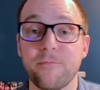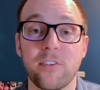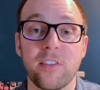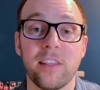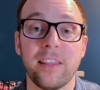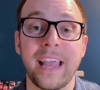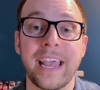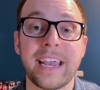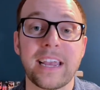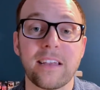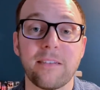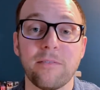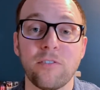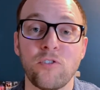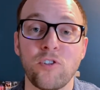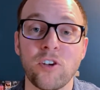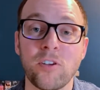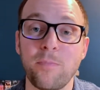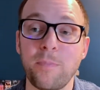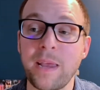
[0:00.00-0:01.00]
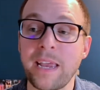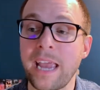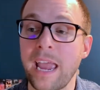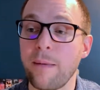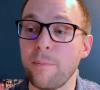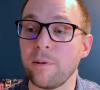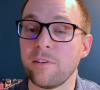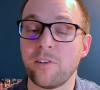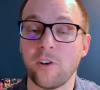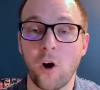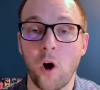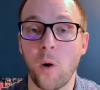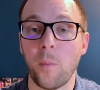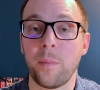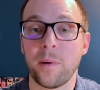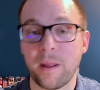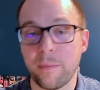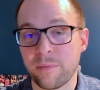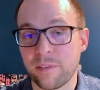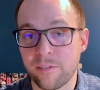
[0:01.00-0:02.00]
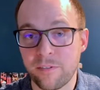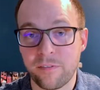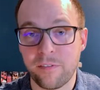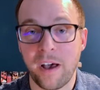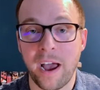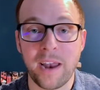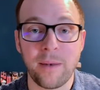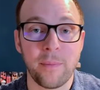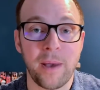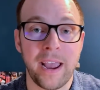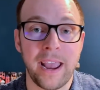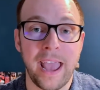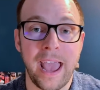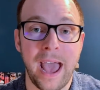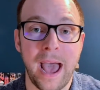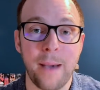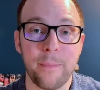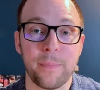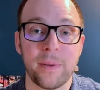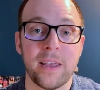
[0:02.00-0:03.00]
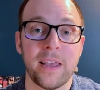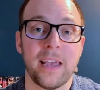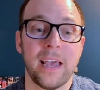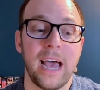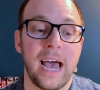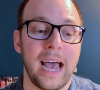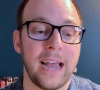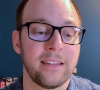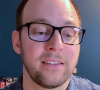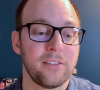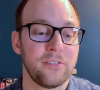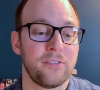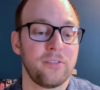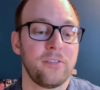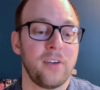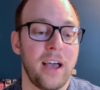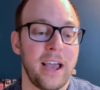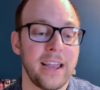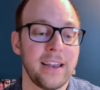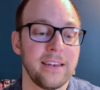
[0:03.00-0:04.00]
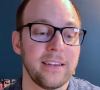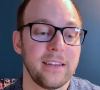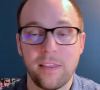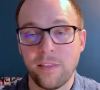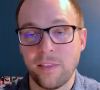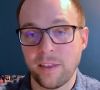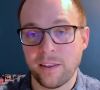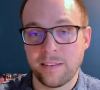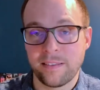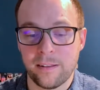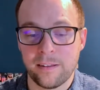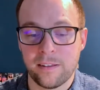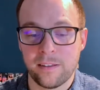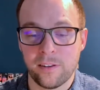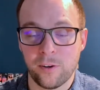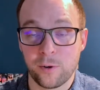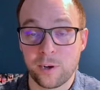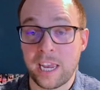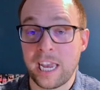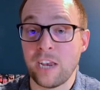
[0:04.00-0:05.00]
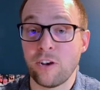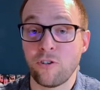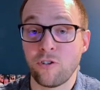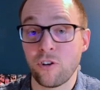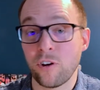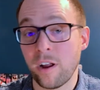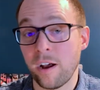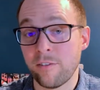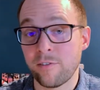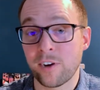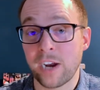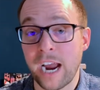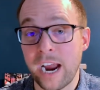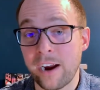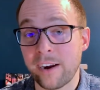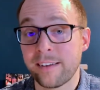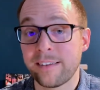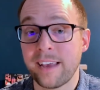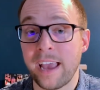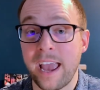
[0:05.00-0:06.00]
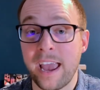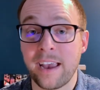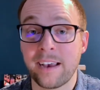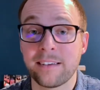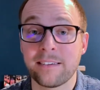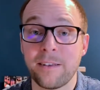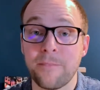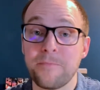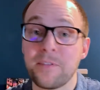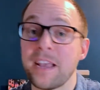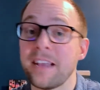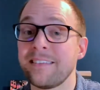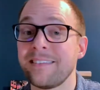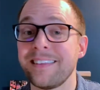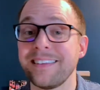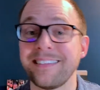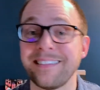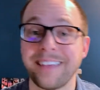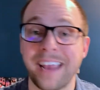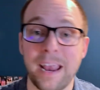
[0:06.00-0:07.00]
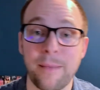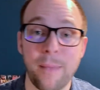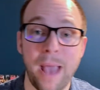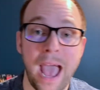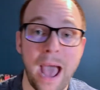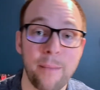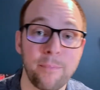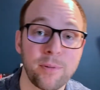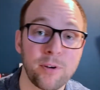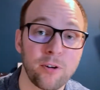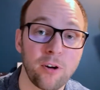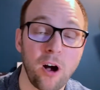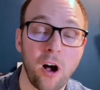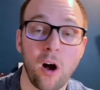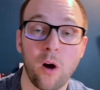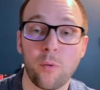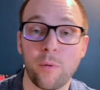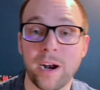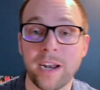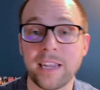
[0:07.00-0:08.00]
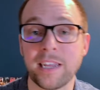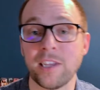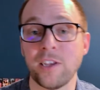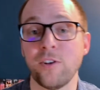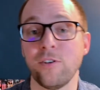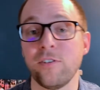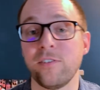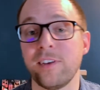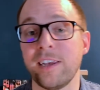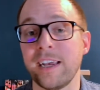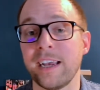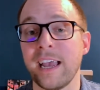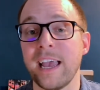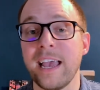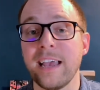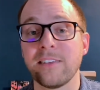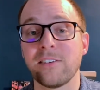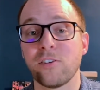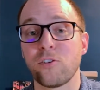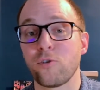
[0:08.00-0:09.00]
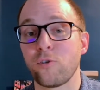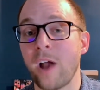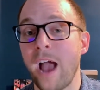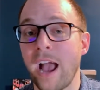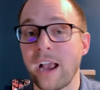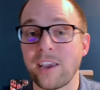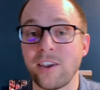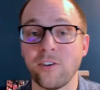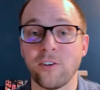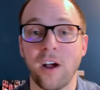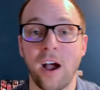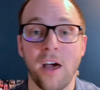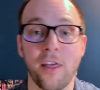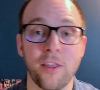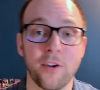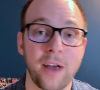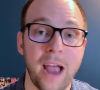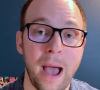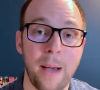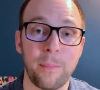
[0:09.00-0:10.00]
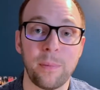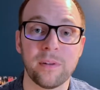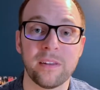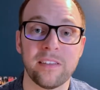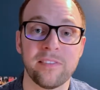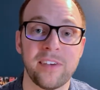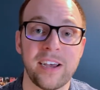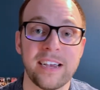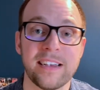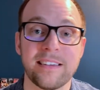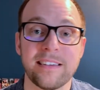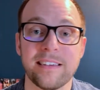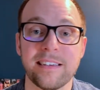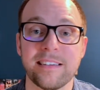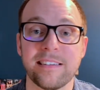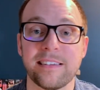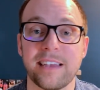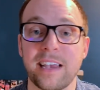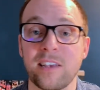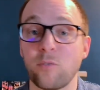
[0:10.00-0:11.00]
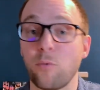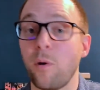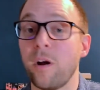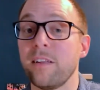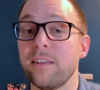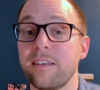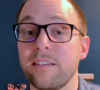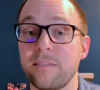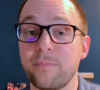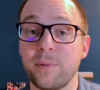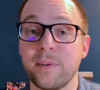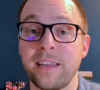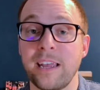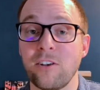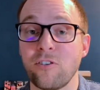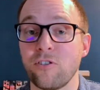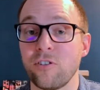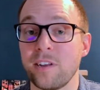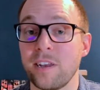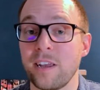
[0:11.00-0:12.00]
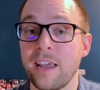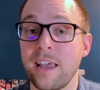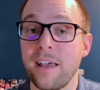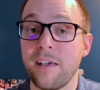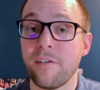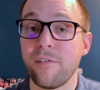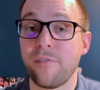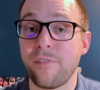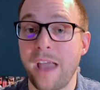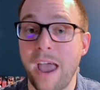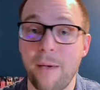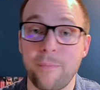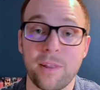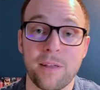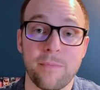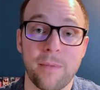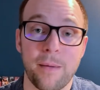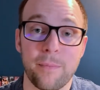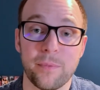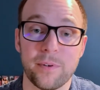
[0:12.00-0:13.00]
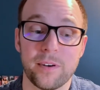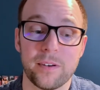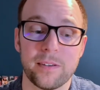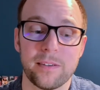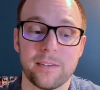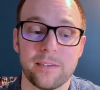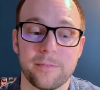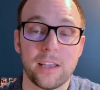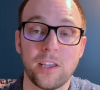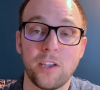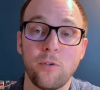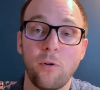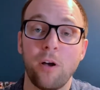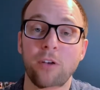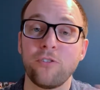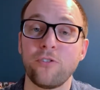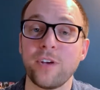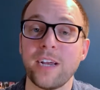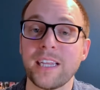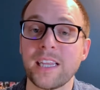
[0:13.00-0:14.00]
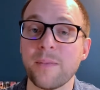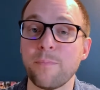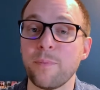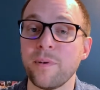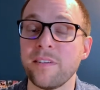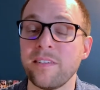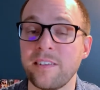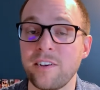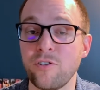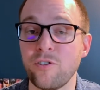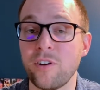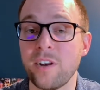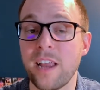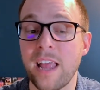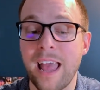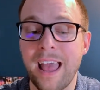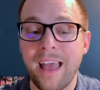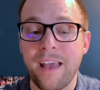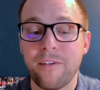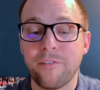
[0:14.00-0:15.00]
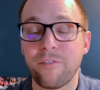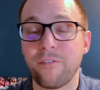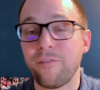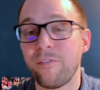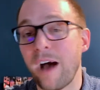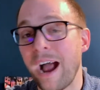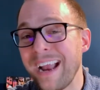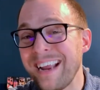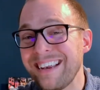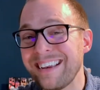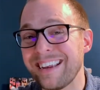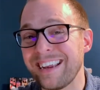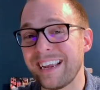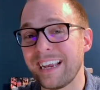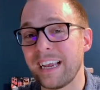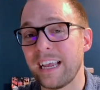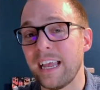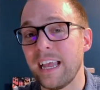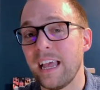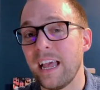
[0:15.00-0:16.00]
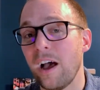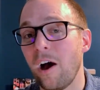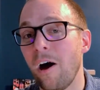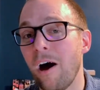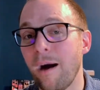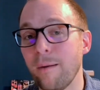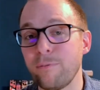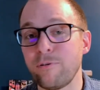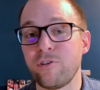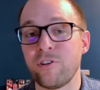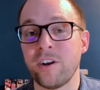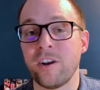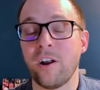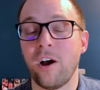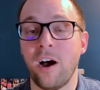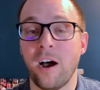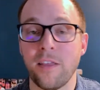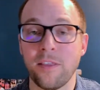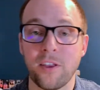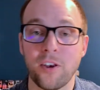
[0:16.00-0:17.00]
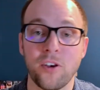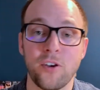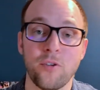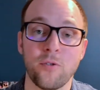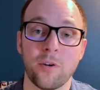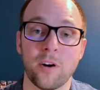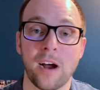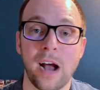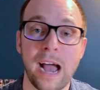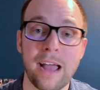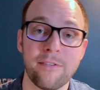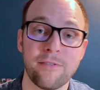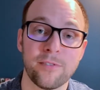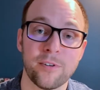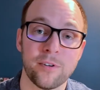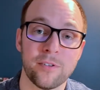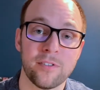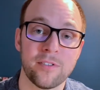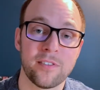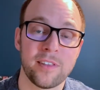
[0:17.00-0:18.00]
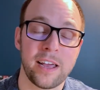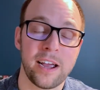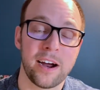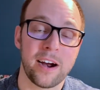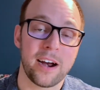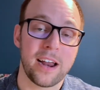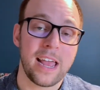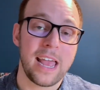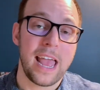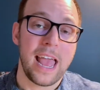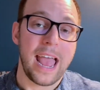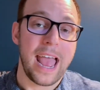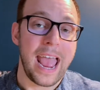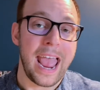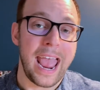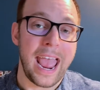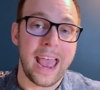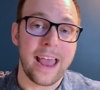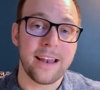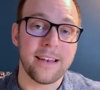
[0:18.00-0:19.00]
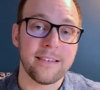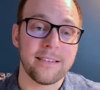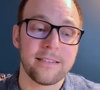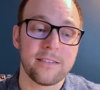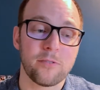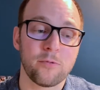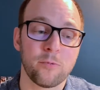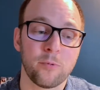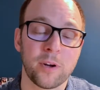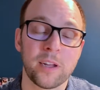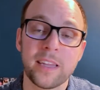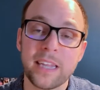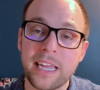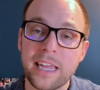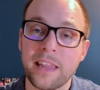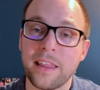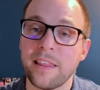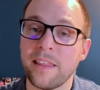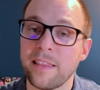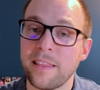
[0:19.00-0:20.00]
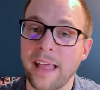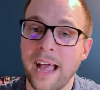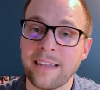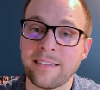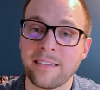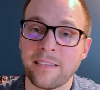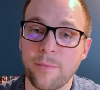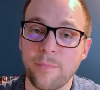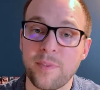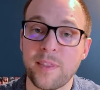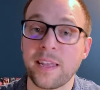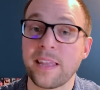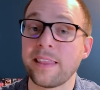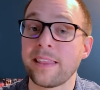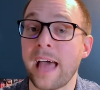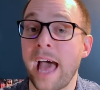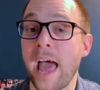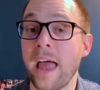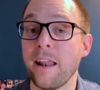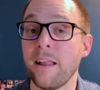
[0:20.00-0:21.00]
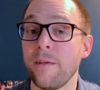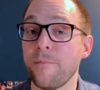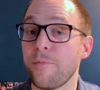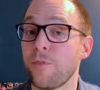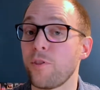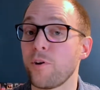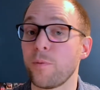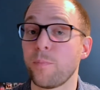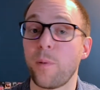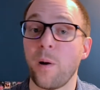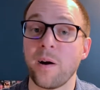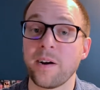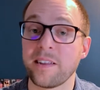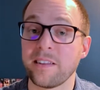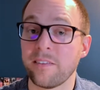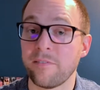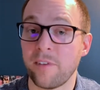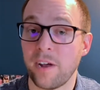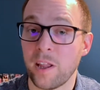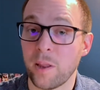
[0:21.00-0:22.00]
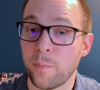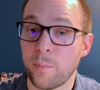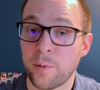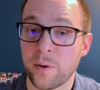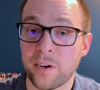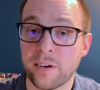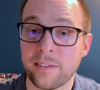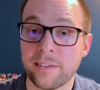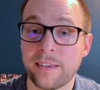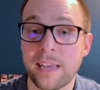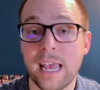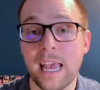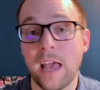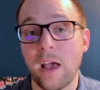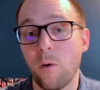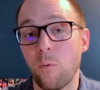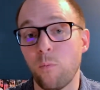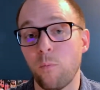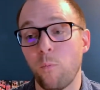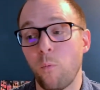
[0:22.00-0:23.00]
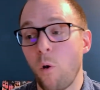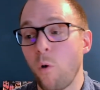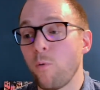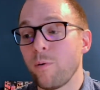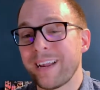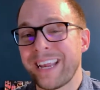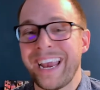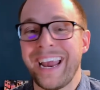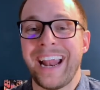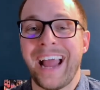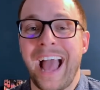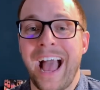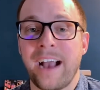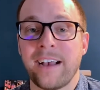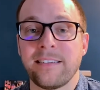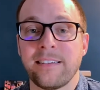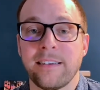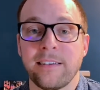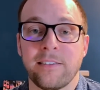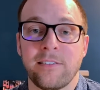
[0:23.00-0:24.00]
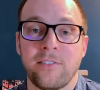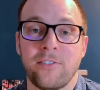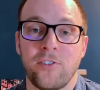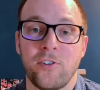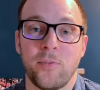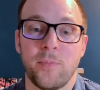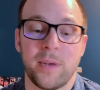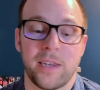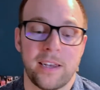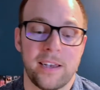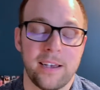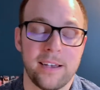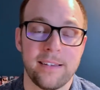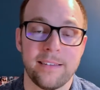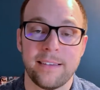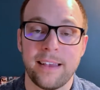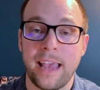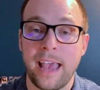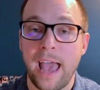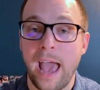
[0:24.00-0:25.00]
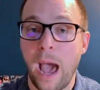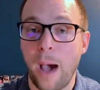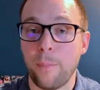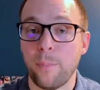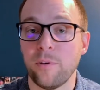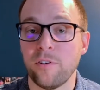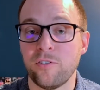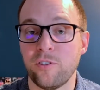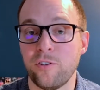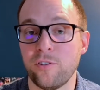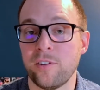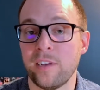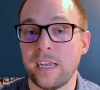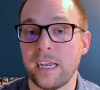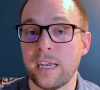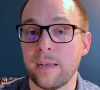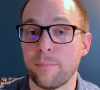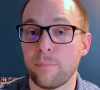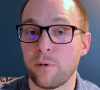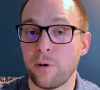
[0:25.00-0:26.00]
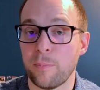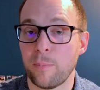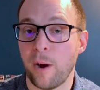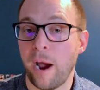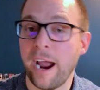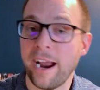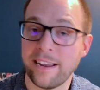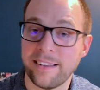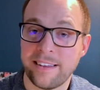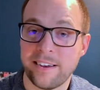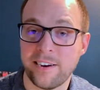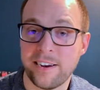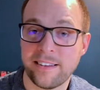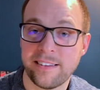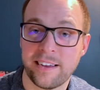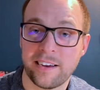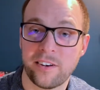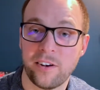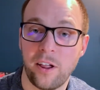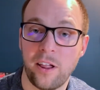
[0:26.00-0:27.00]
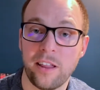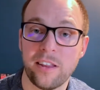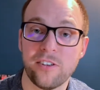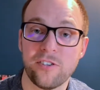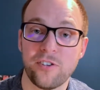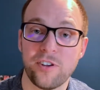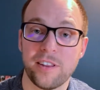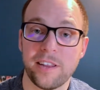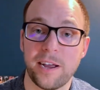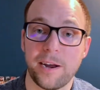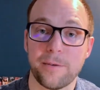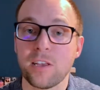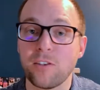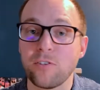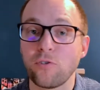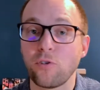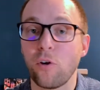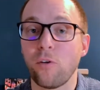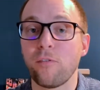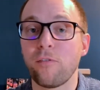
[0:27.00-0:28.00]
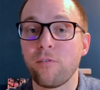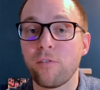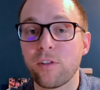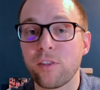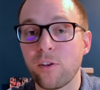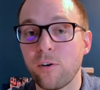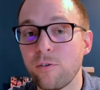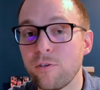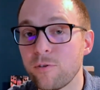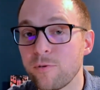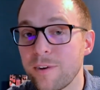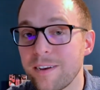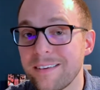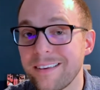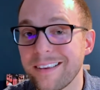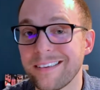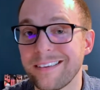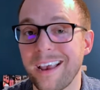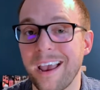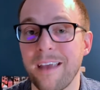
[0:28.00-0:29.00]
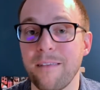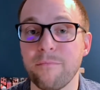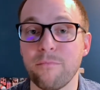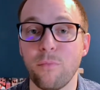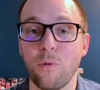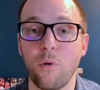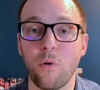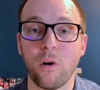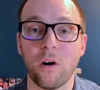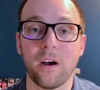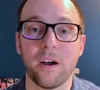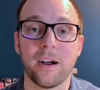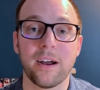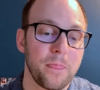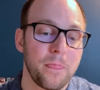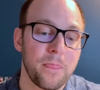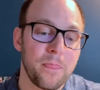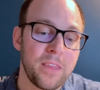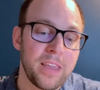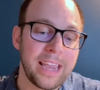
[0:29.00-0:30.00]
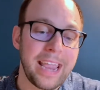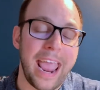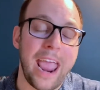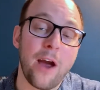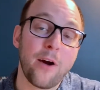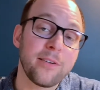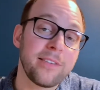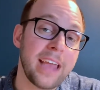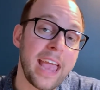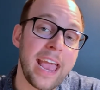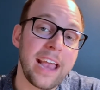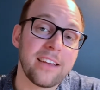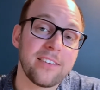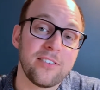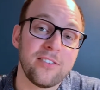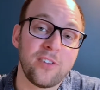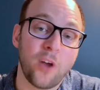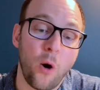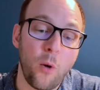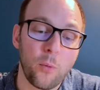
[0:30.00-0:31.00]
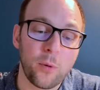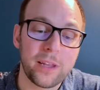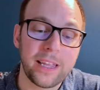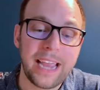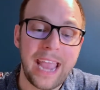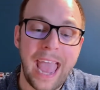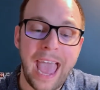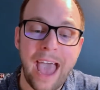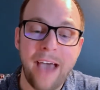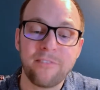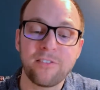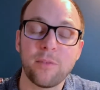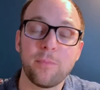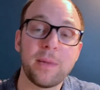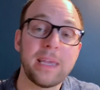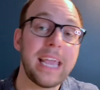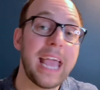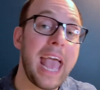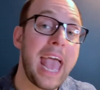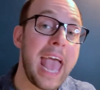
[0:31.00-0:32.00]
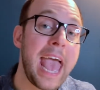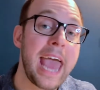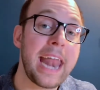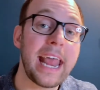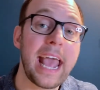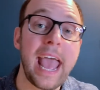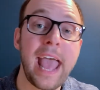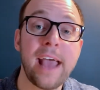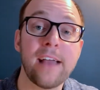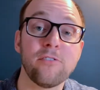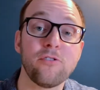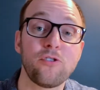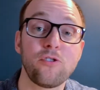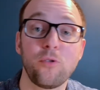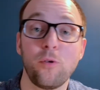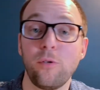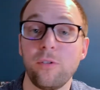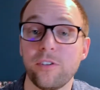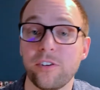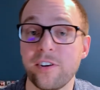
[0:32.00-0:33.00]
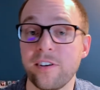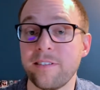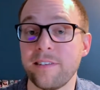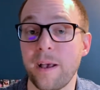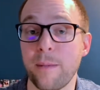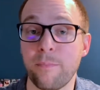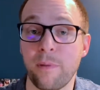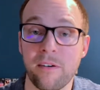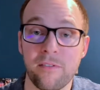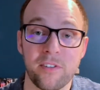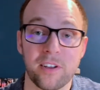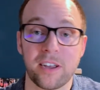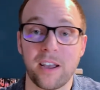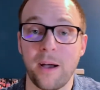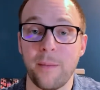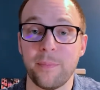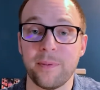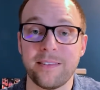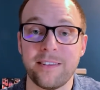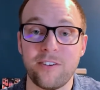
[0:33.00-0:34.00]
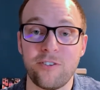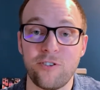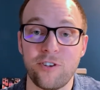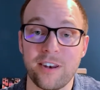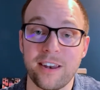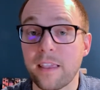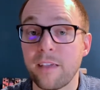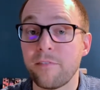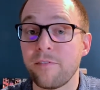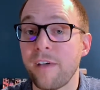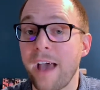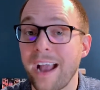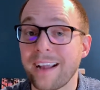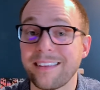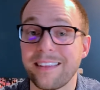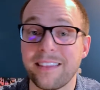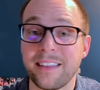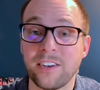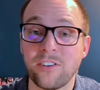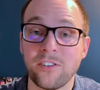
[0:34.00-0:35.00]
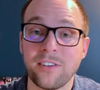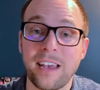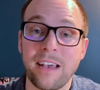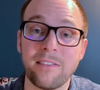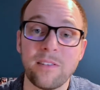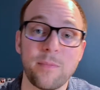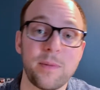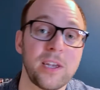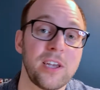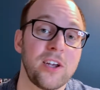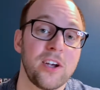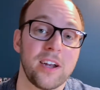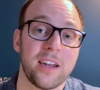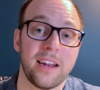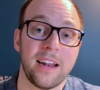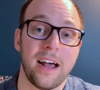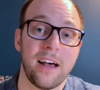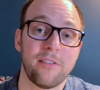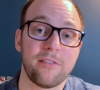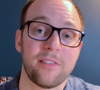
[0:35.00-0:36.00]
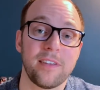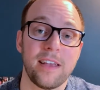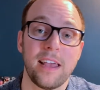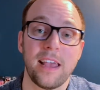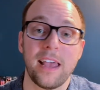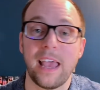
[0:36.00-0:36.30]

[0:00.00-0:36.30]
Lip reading: Like just being able to open up the Find My app to find the location of your AirTags. It's the same app you're already using to track your other Apple devices as well as potentially family members. You also get the precision finding option on the newer iPhones there. And really that's something that third-party developers won't get access to because Apple's using proprietary technology there. So for those reasons and more, the AirTags don't really have to be head and shoulders above the competition. In fact, they just have to be good enough.